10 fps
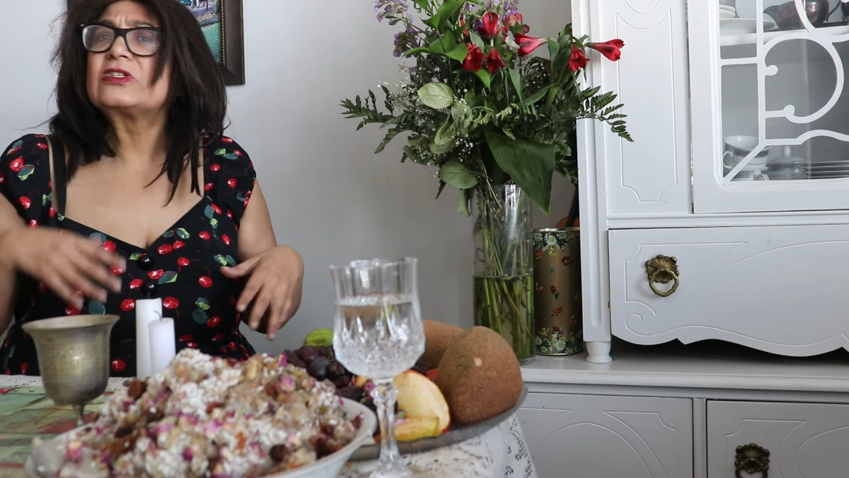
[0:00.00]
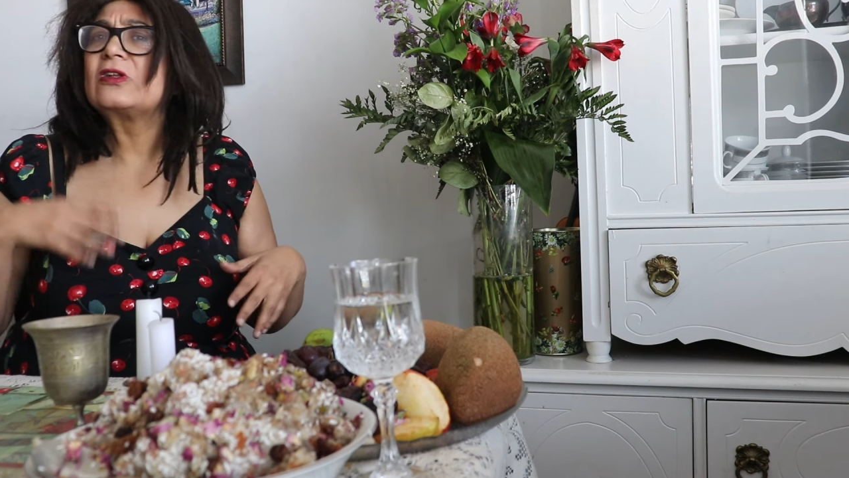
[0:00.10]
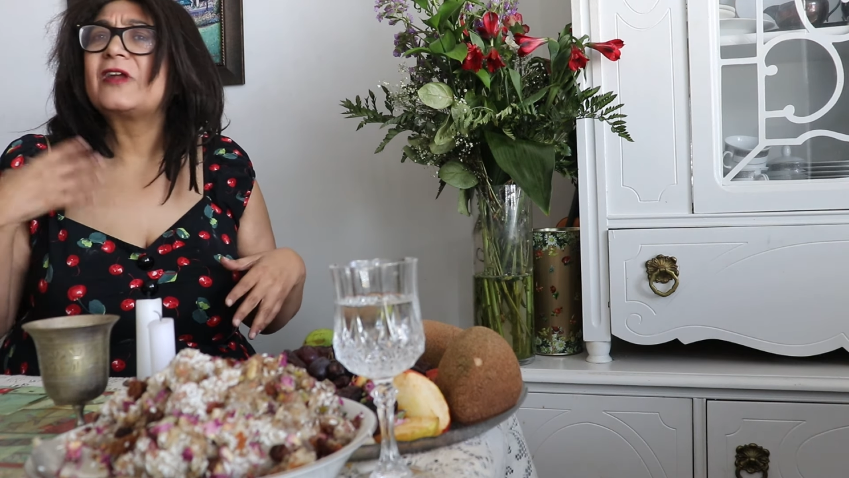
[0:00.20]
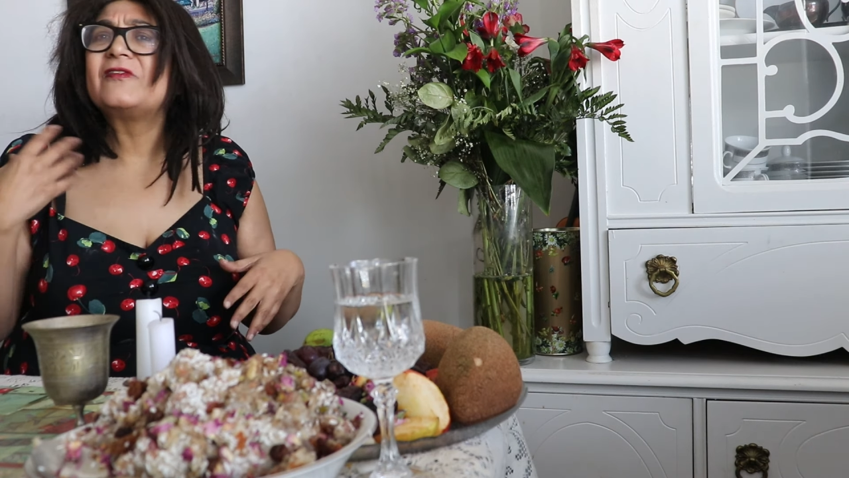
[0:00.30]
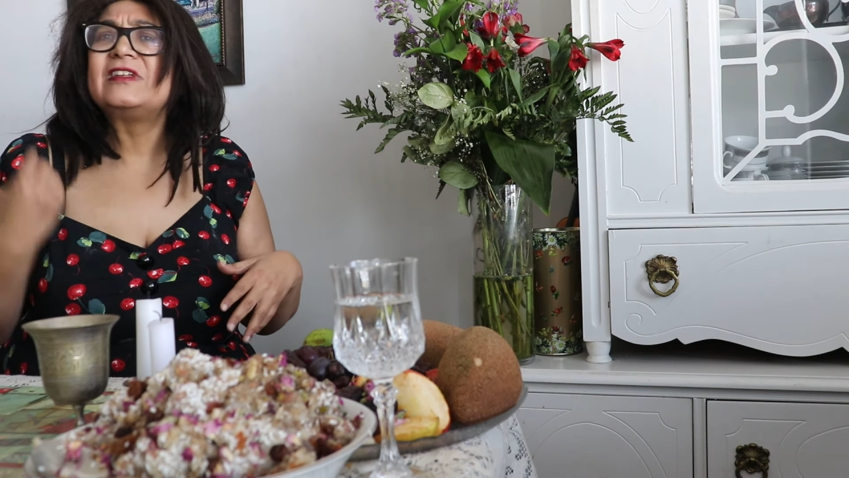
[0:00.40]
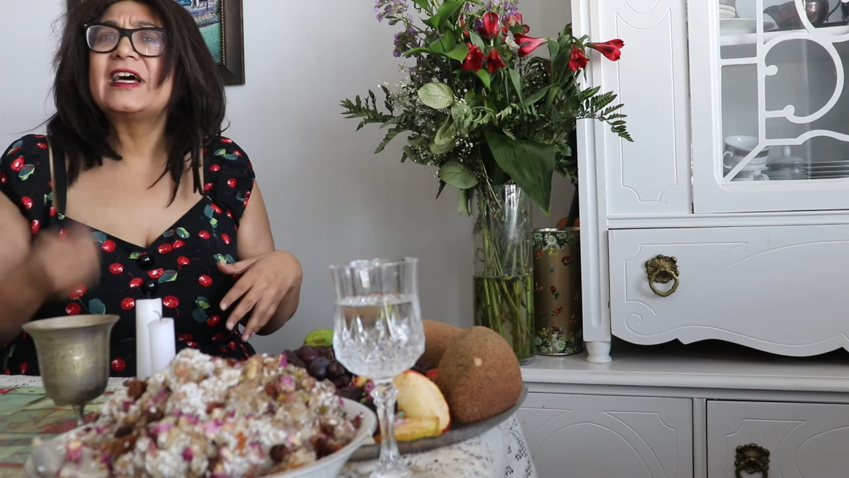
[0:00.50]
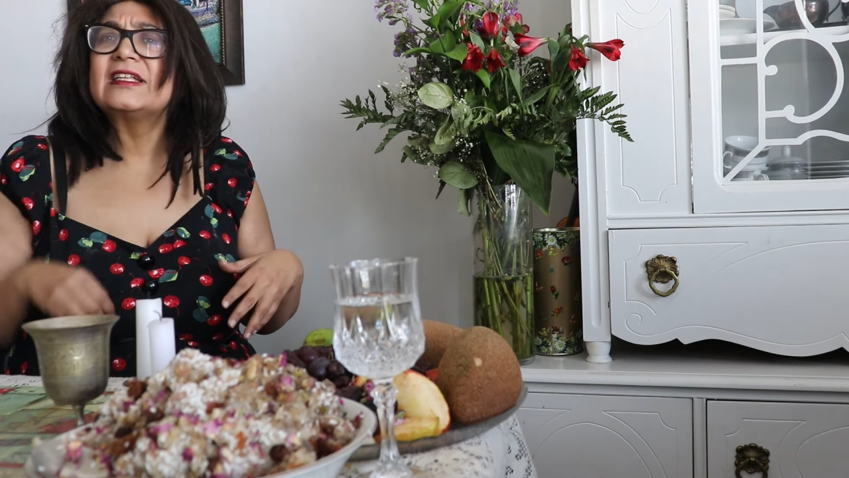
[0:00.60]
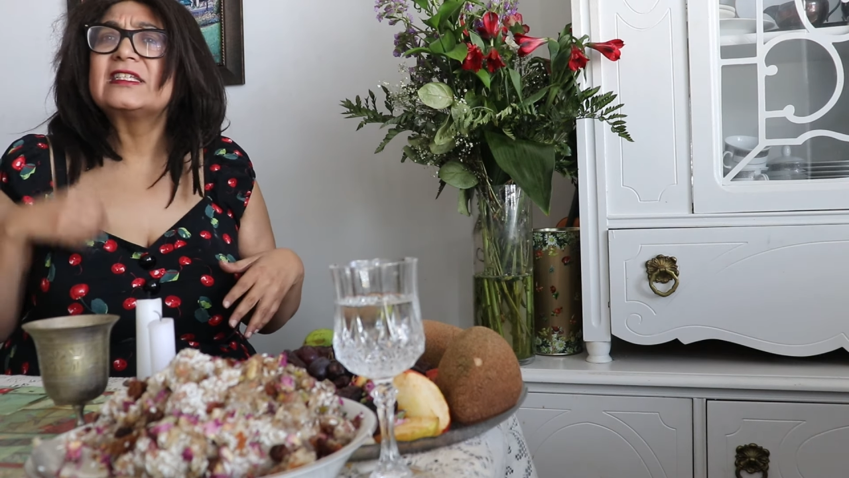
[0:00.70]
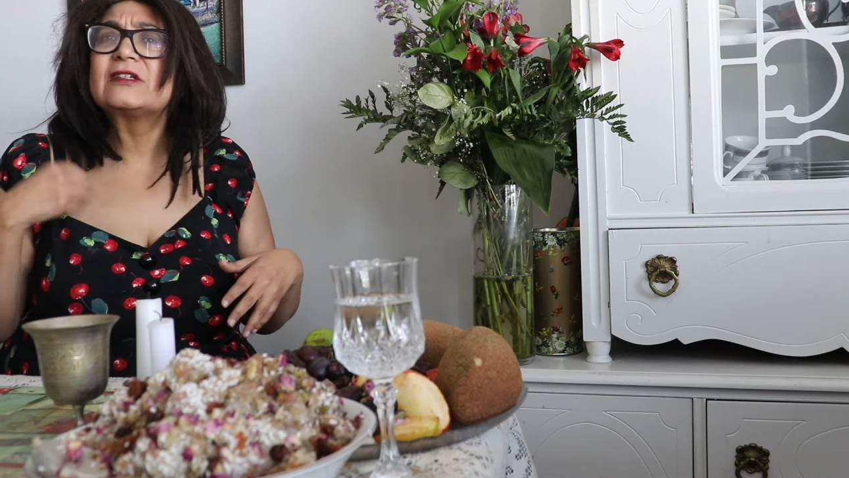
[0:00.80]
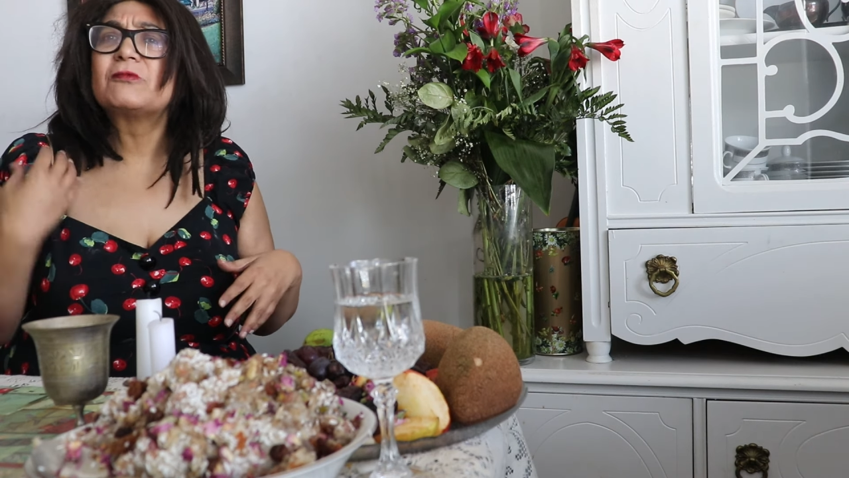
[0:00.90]
so a lot of
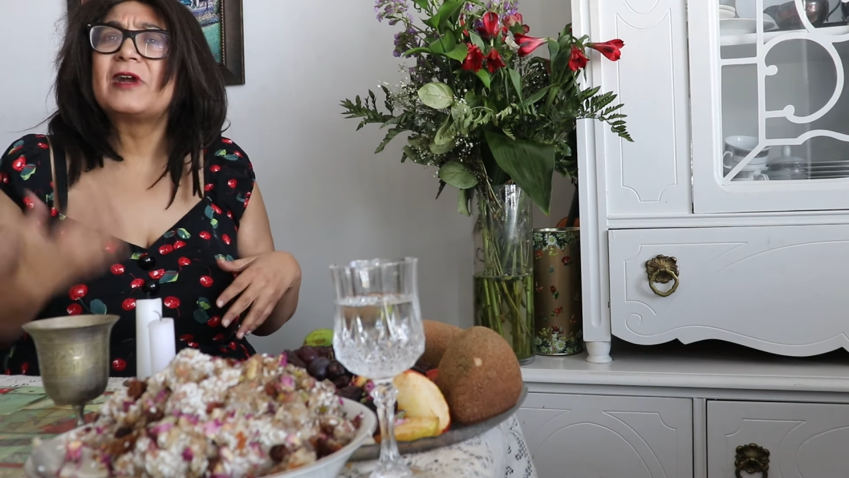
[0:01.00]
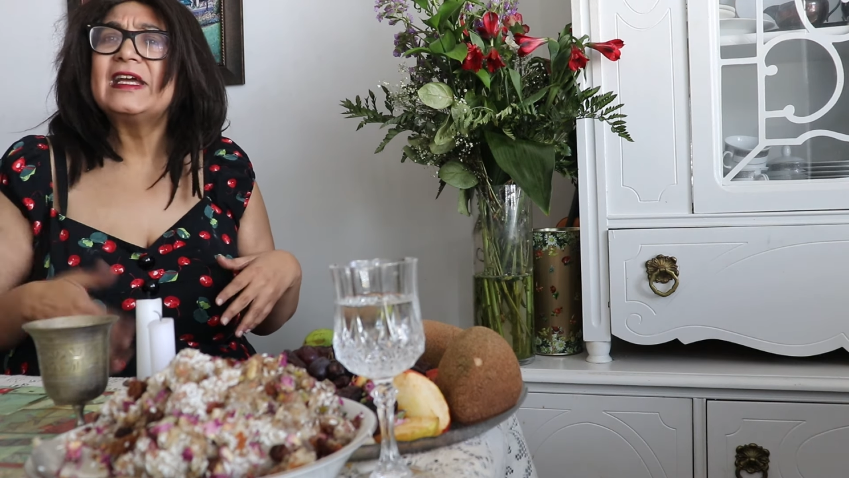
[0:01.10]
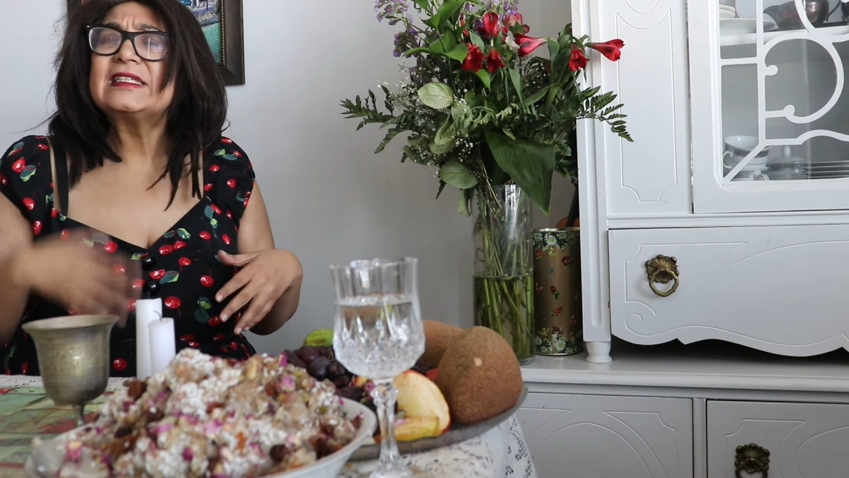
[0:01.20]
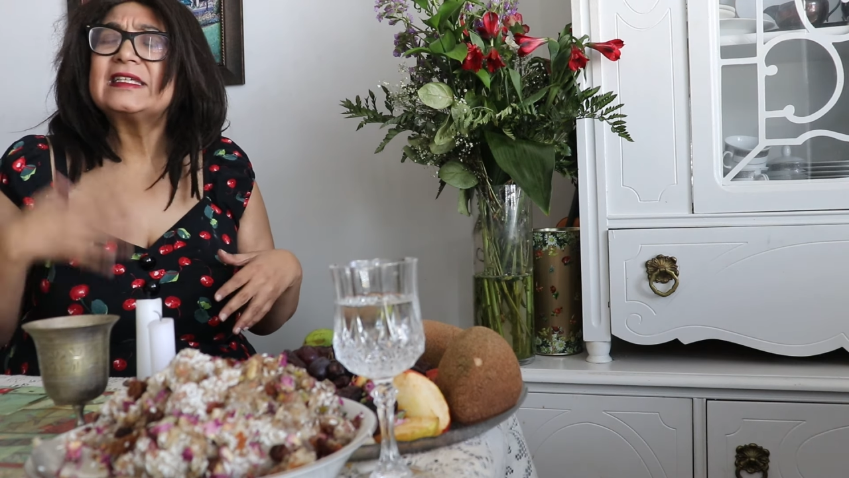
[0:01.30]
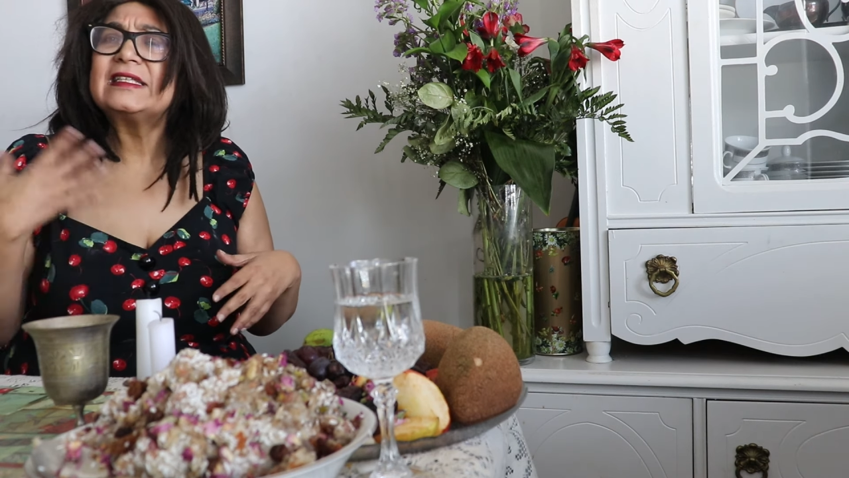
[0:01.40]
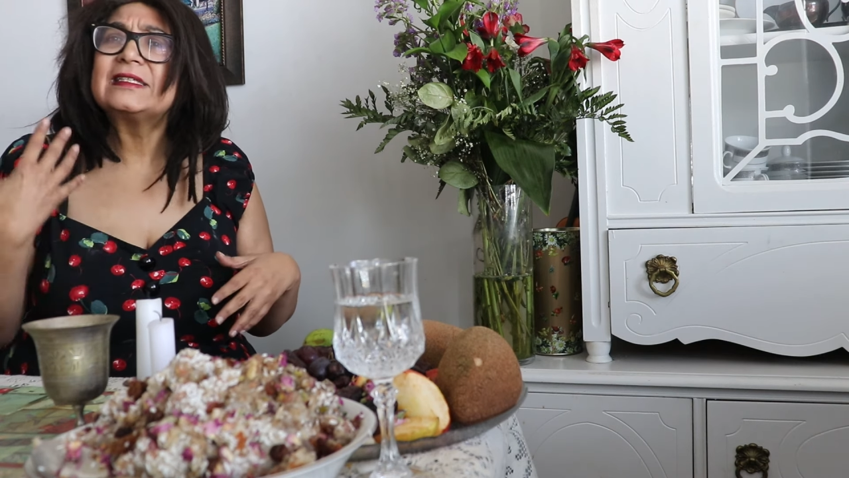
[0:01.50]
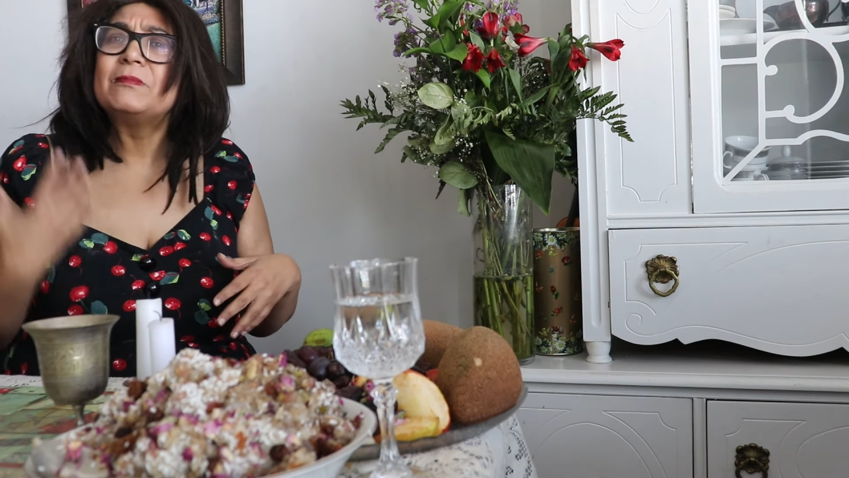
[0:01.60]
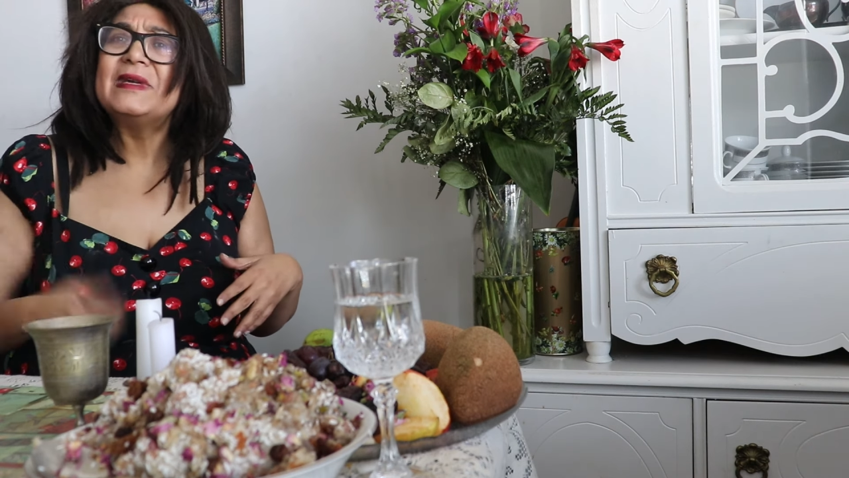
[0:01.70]
nuts, raisins,